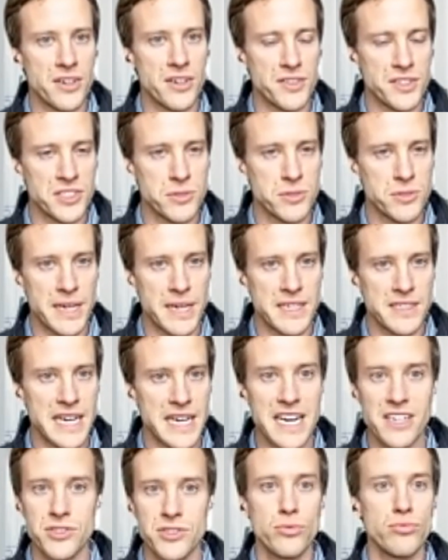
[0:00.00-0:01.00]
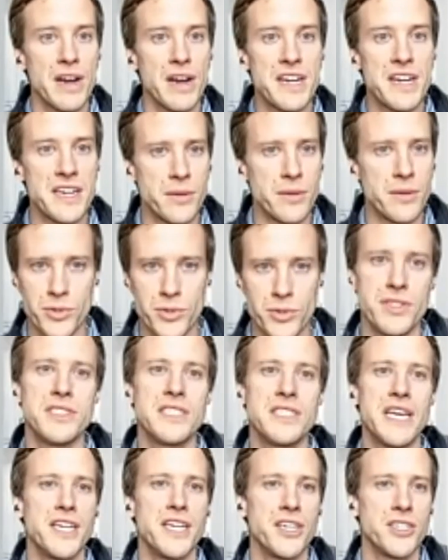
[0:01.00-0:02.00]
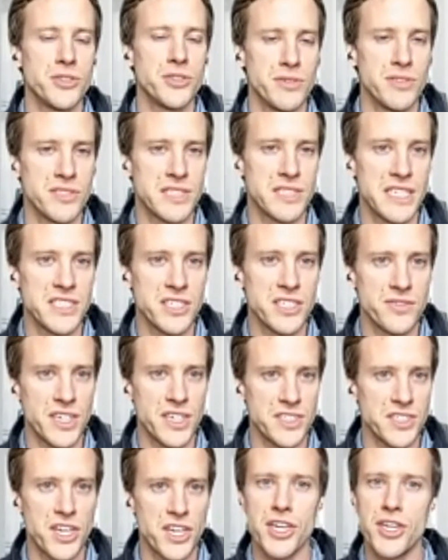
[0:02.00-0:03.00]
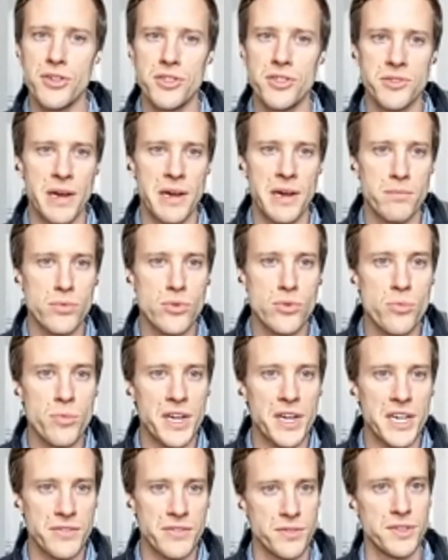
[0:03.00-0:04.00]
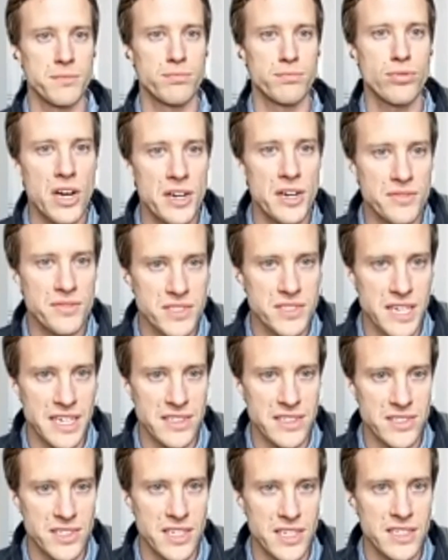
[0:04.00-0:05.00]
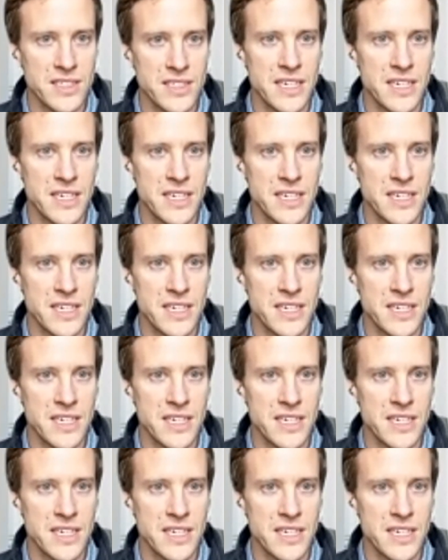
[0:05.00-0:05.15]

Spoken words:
on this space has already and will continue to incentivize a huge amount more money from the private sector,